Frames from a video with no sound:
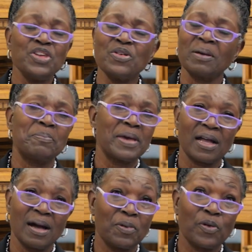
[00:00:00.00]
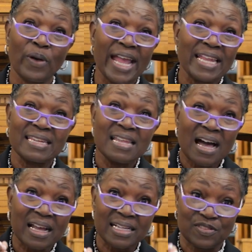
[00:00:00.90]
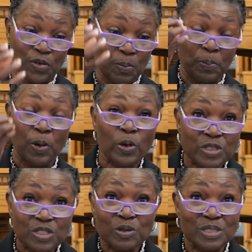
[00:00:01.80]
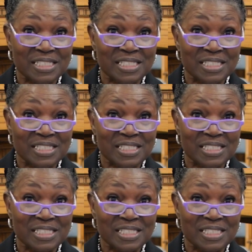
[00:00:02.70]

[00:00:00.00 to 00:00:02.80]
you can pick up great nuggets for personal